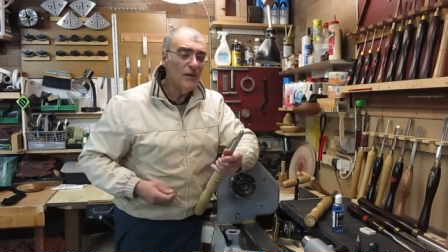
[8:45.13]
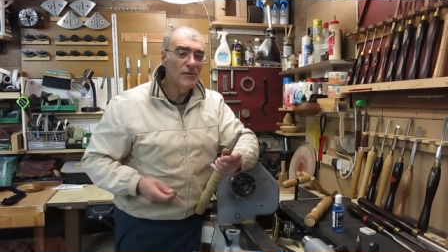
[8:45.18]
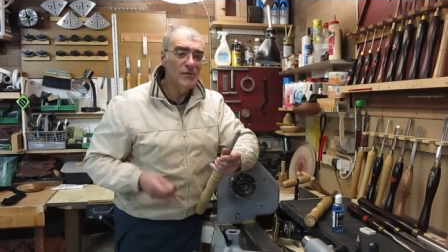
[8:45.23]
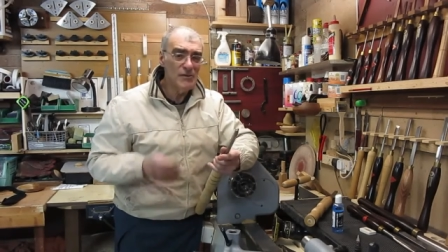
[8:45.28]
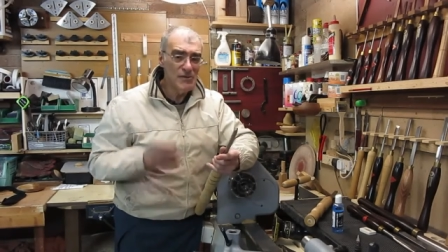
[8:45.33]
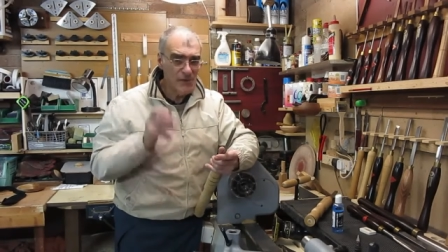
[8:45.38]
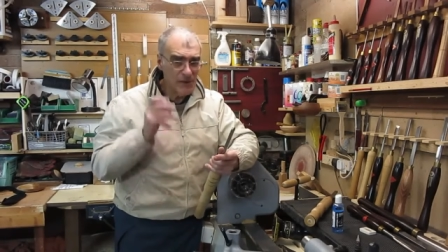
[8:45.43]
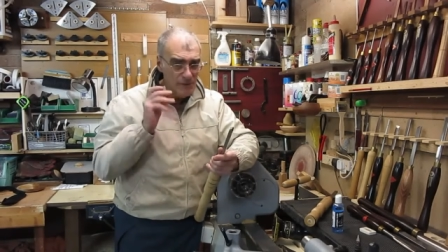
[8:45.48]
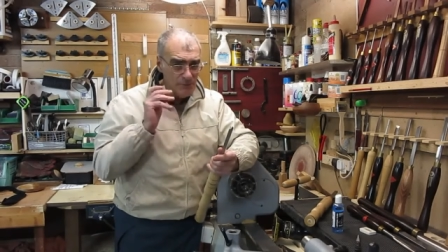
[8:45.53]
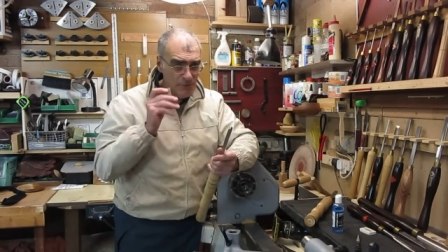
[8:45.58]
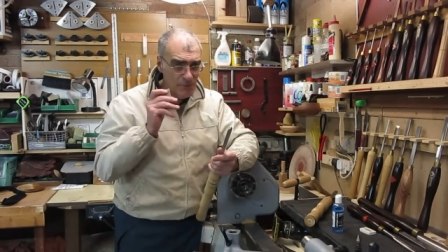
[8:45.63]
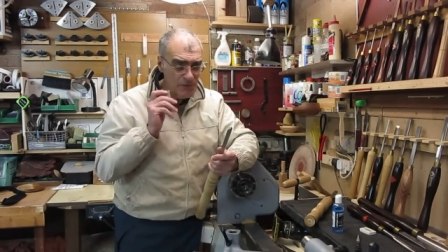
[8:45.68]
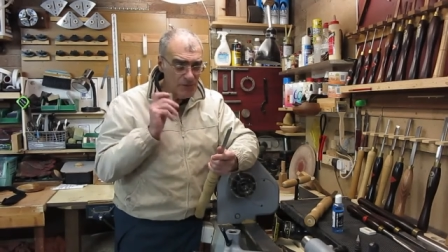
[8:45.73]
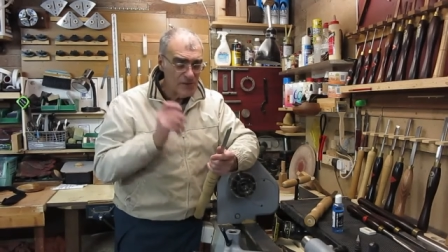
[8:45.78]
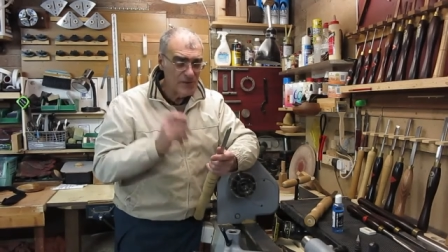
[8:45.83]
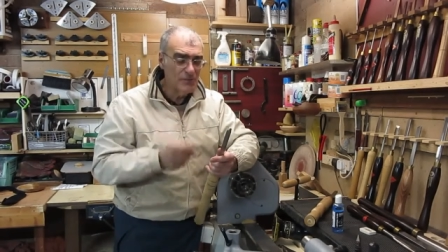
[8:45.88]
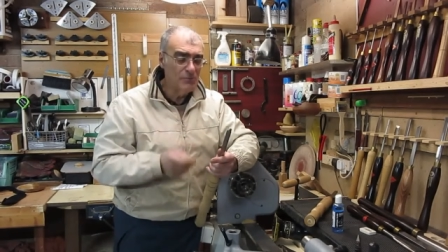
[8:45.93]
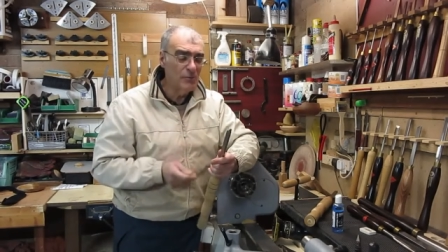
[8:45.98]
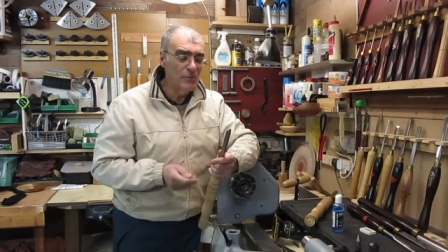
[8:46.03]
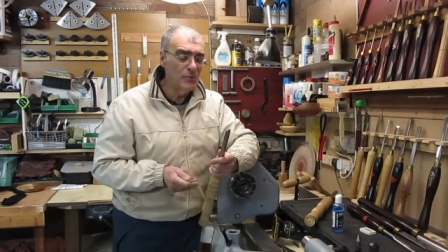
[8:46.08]
the same
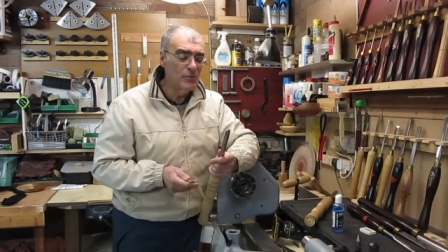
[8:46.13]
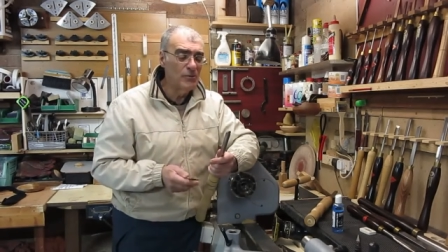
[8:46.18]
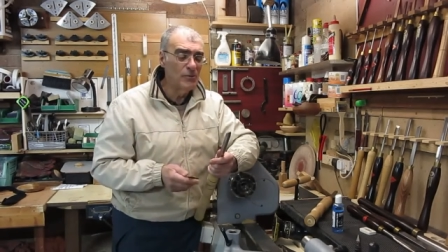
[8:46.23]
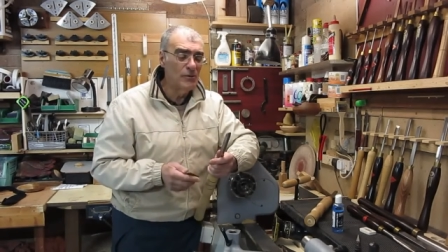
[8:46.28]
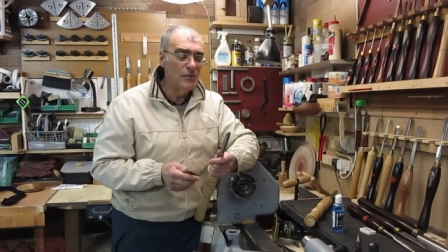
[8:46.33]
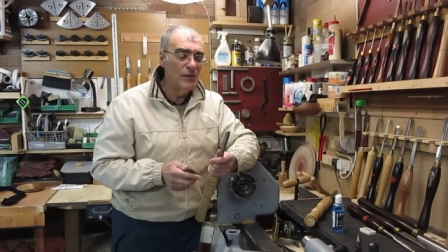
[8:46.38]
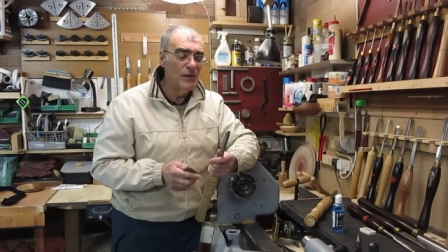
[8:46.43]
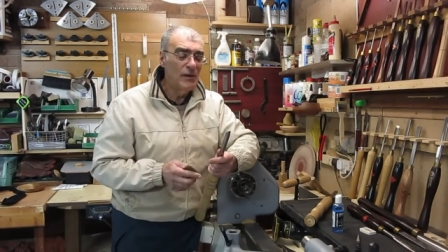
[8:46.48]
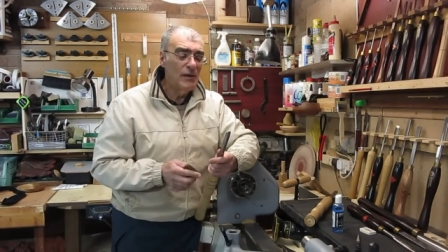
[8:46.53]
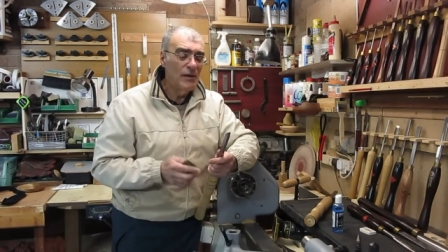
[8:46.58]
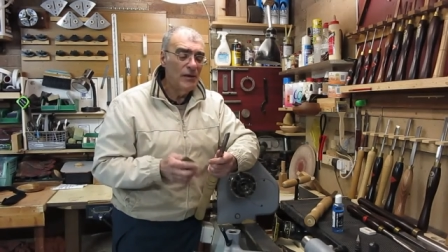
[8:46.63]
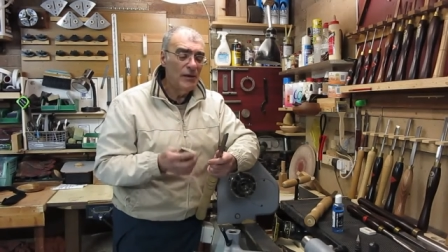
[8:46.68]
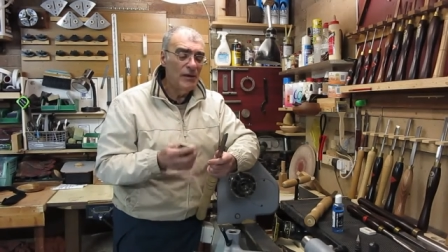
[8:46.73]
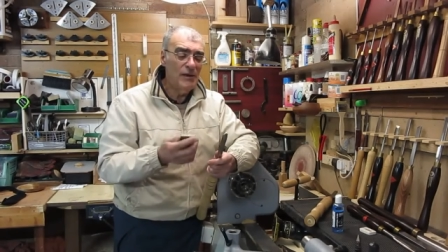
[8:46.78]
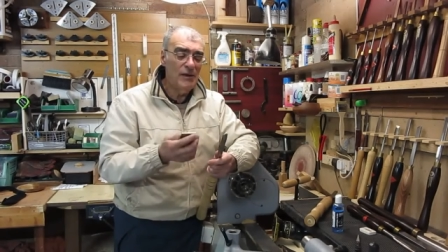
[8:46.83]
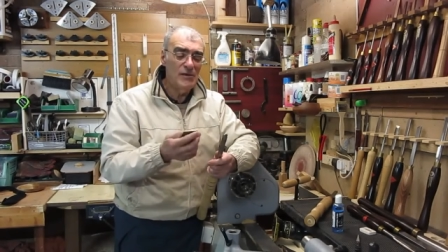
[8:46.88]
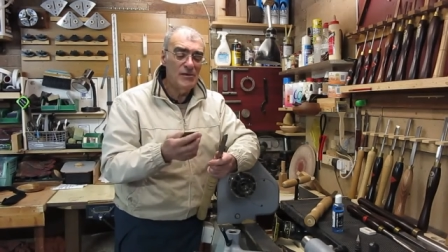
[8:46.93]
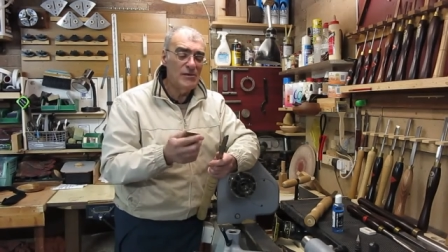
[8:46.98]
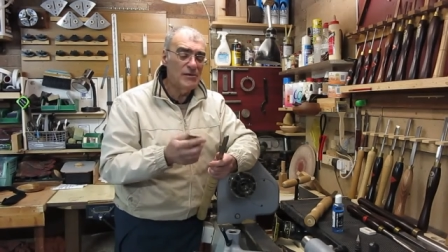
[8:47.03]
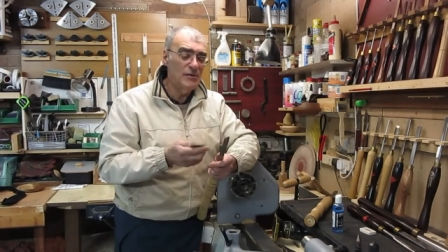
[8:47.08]
principle
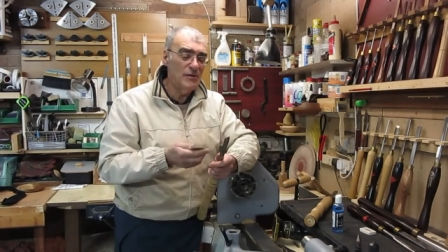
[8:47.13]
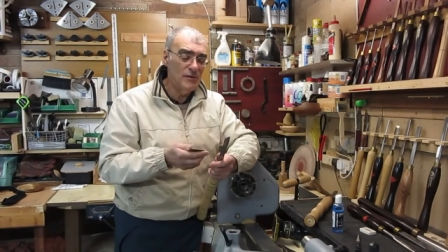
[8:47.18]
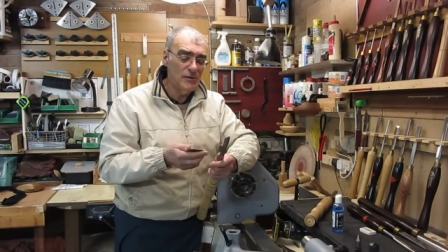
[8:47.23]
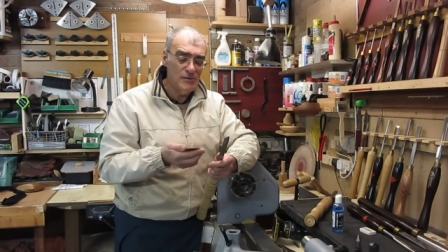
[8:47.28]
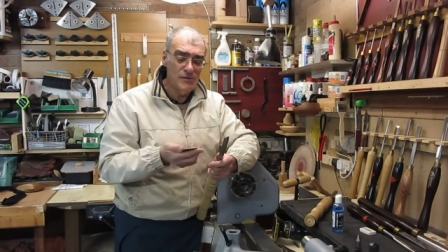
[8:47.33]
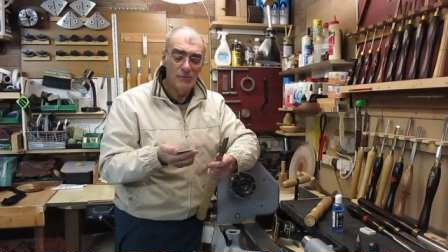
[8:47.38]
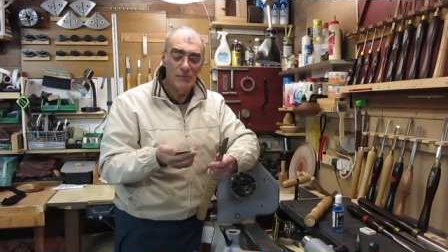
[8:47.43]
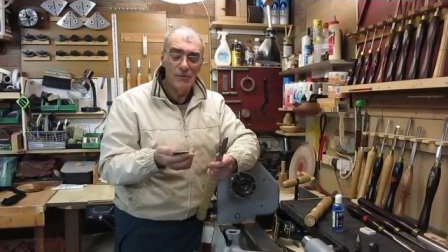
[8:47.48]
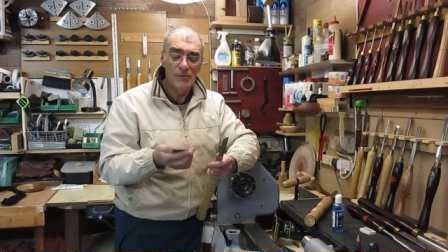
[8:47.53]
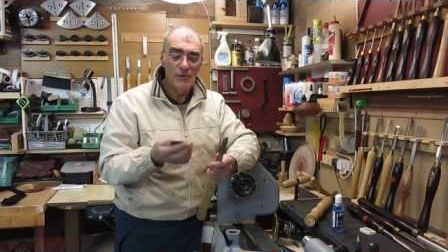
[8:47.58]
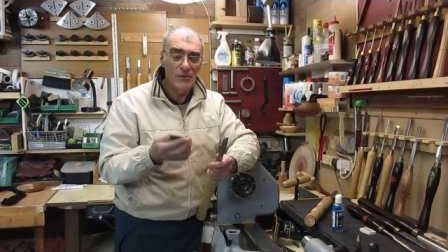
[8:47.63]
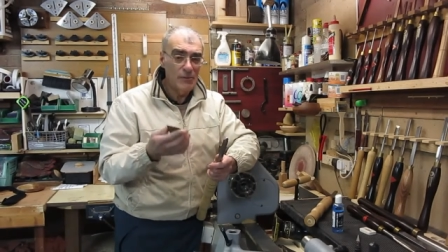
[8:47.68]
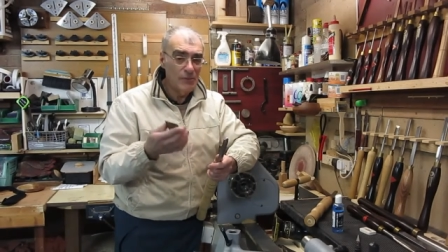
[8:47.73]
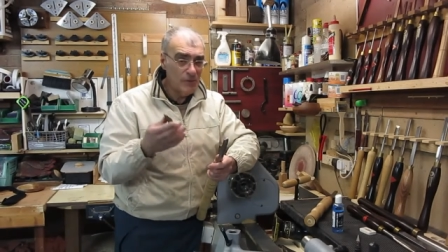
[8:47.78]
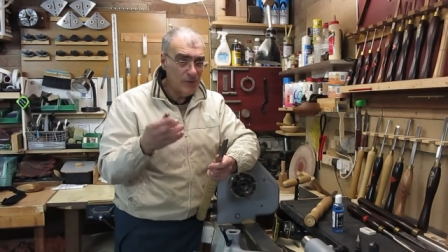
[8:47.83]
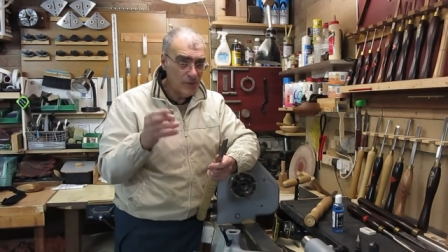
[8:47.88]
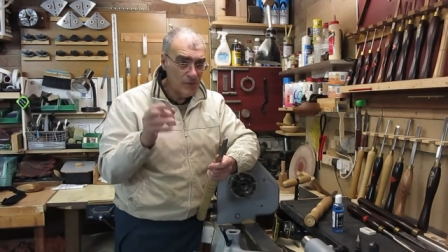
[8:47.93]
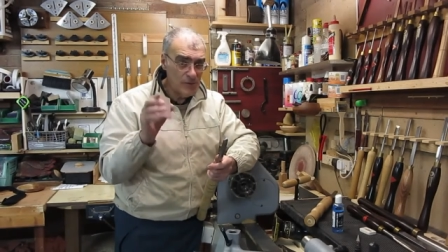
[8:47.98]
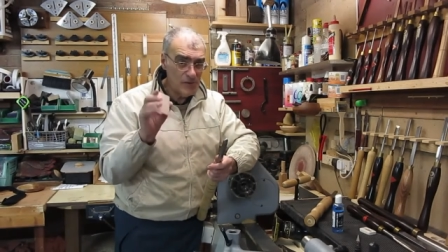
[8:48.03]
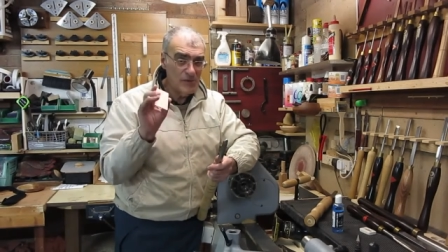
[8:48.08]
is that but you
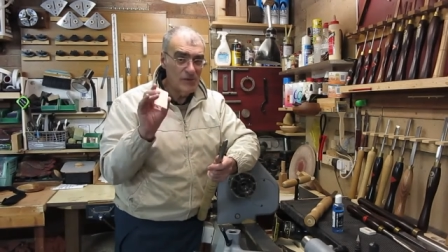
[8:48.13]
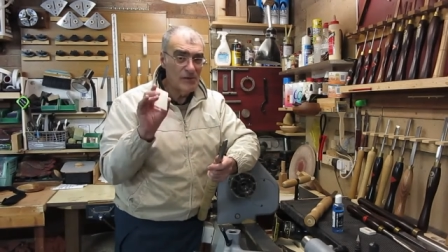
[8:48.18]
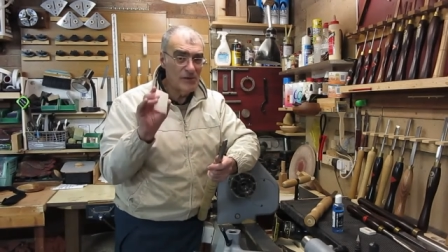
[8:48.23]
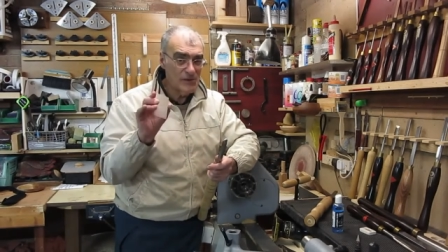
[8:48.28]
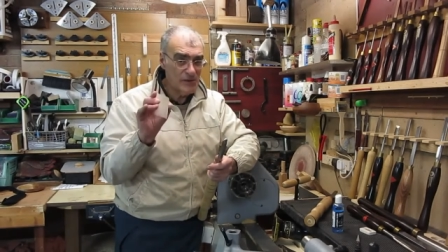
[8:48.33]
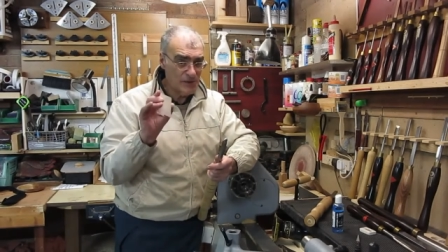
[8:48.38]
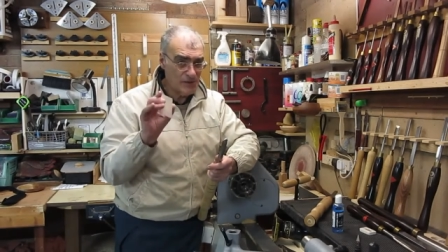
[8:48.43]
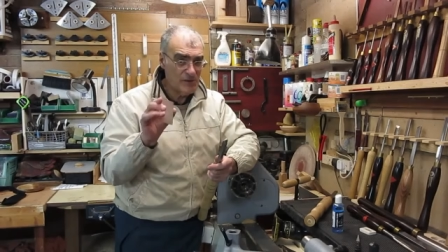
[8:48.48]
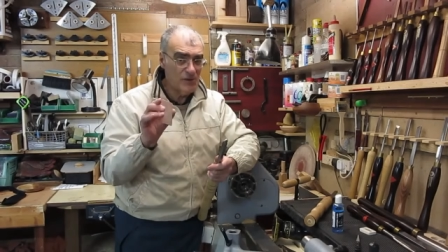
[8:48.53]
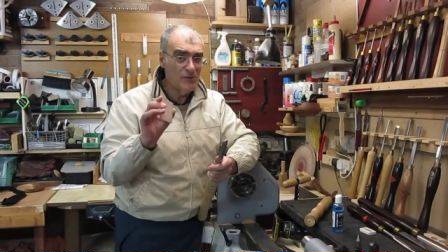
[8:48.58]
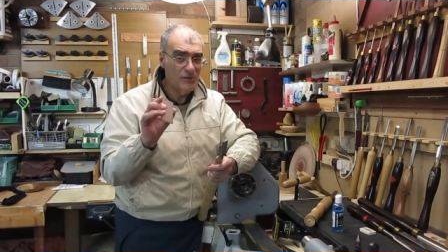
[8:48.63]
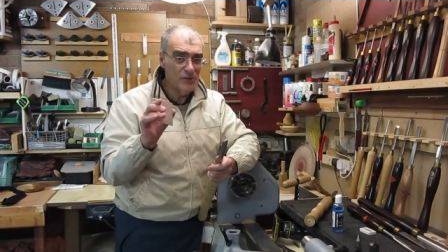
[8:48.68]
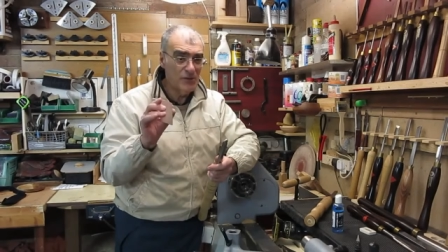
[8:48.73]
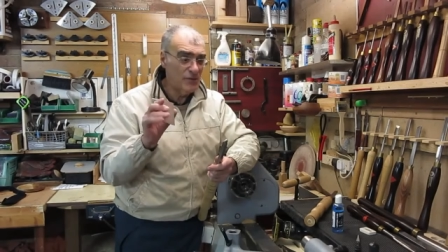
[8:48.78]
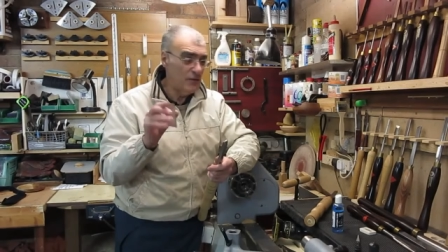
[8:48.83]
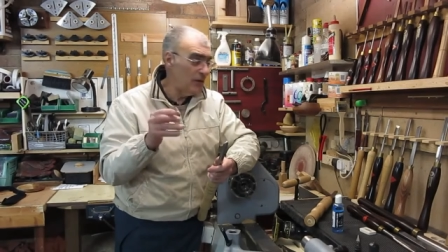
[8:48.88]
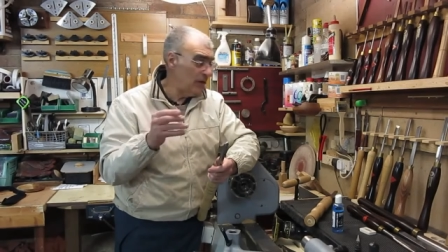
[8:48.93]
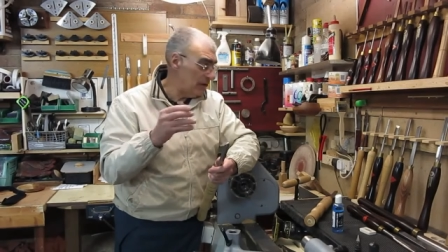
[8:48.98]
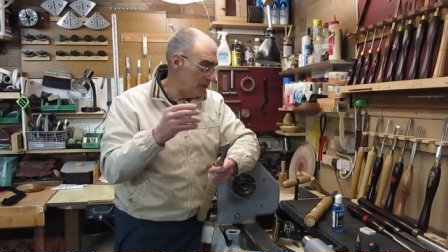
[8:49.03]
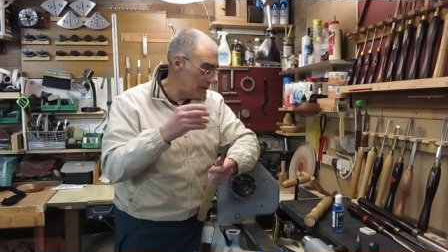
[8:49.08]
would use in the 600
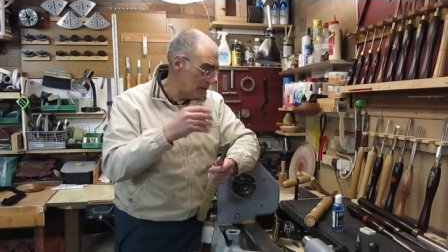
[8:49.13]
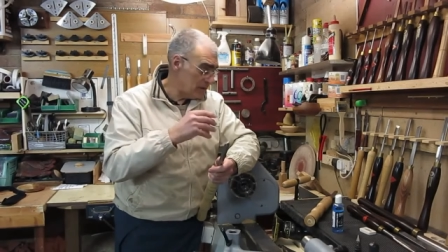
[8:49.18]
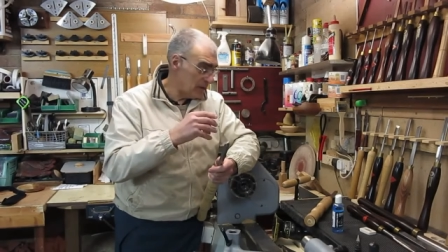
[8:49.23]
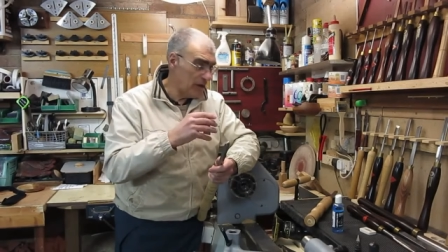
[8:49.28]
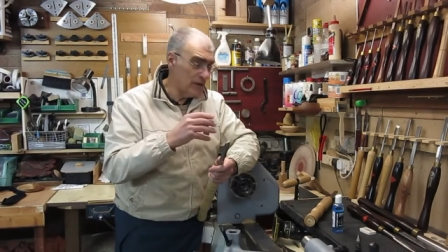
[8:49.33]
grit